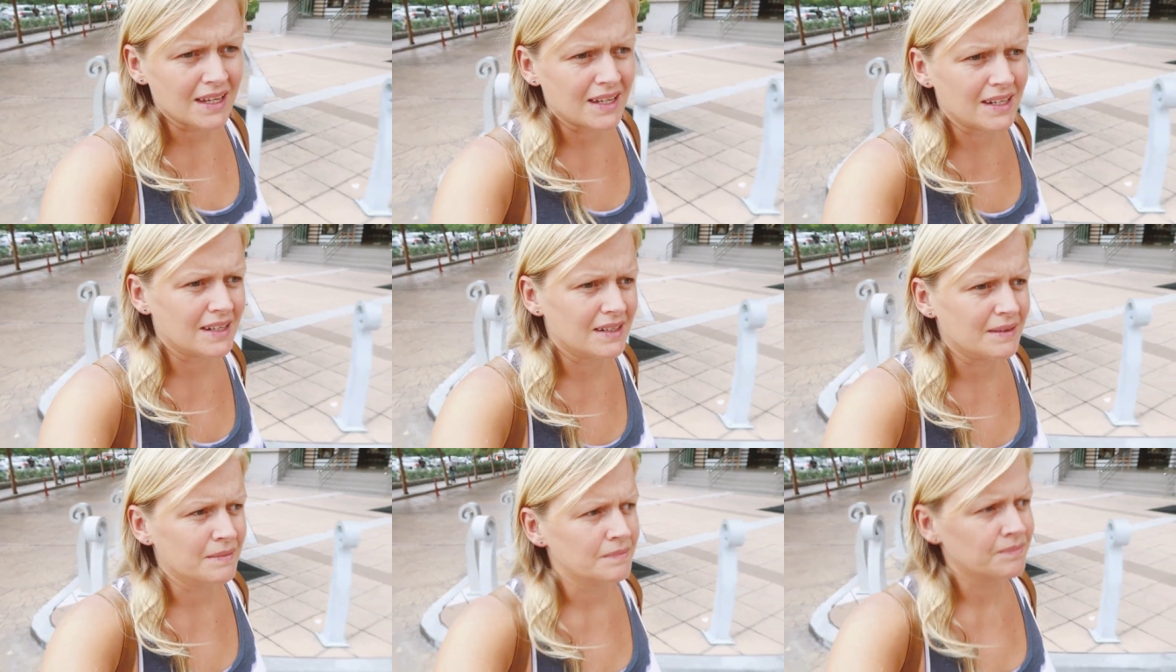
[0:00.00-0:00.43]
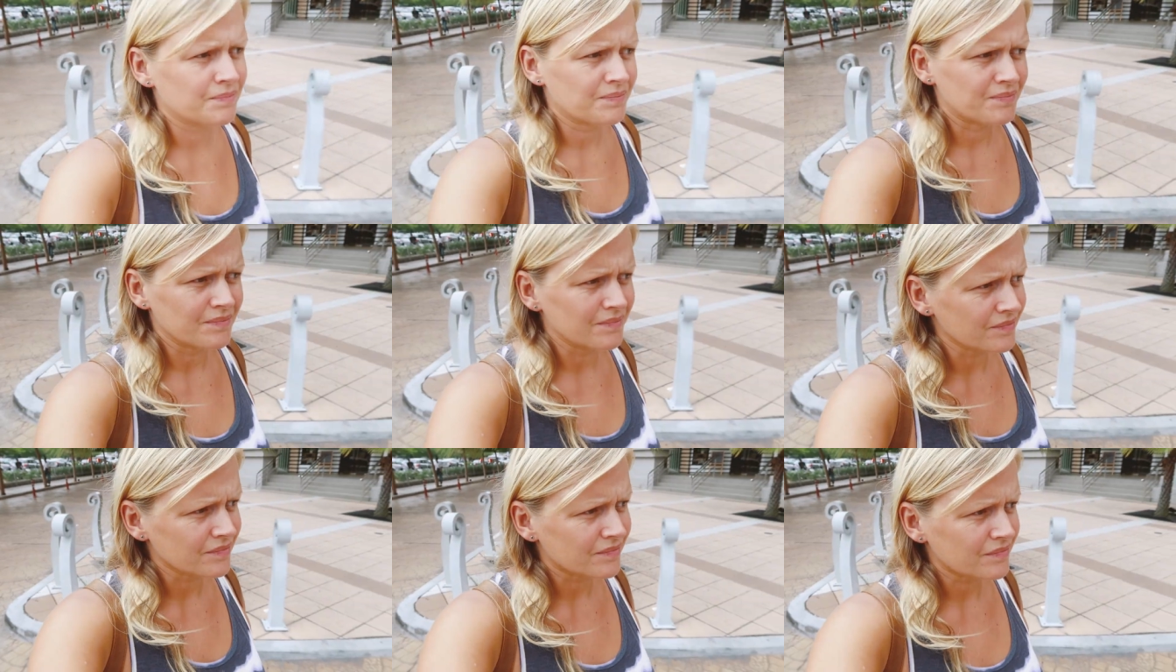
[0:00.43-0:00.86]

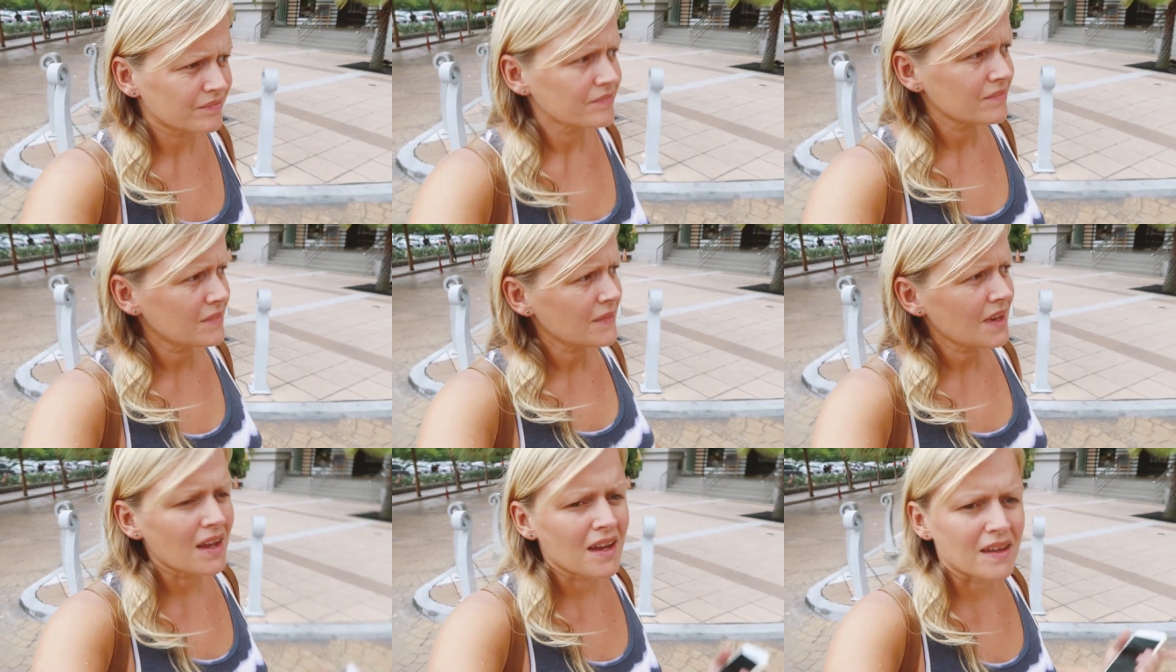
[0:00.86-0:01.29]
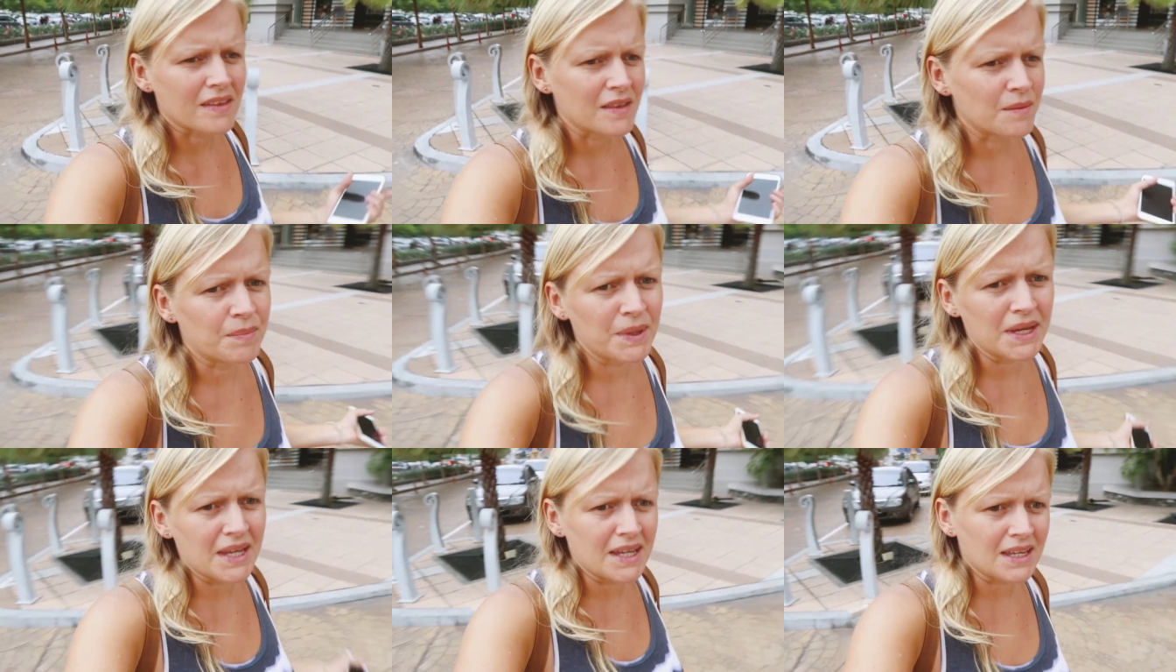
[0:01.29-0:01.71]
in like
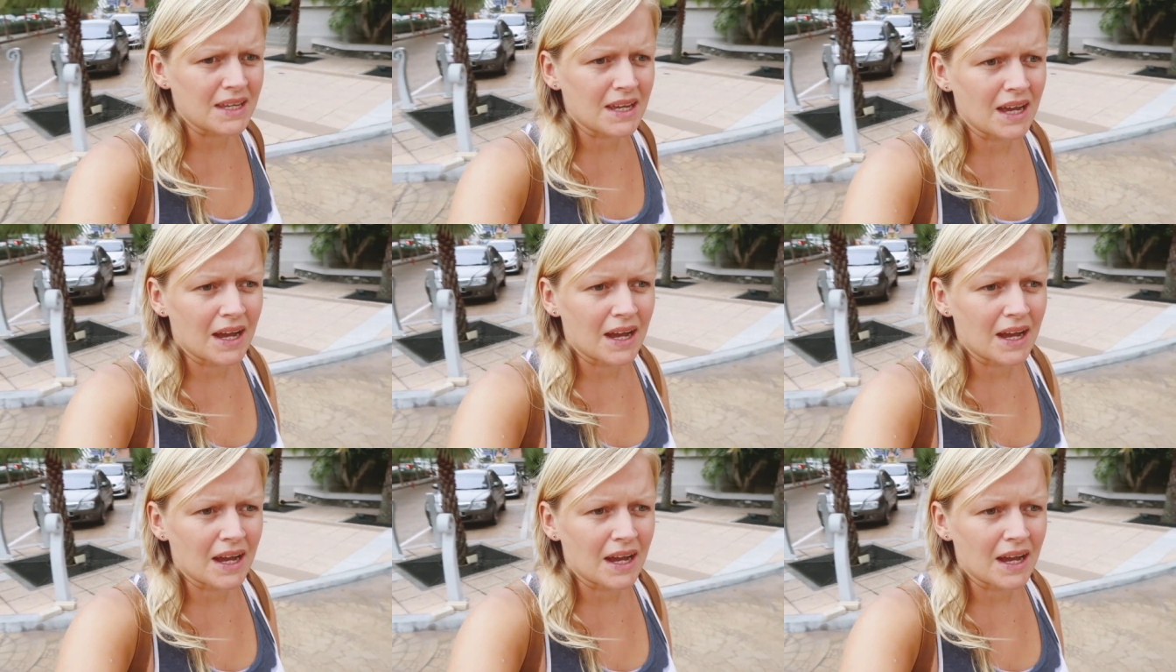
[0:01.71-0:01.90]
the big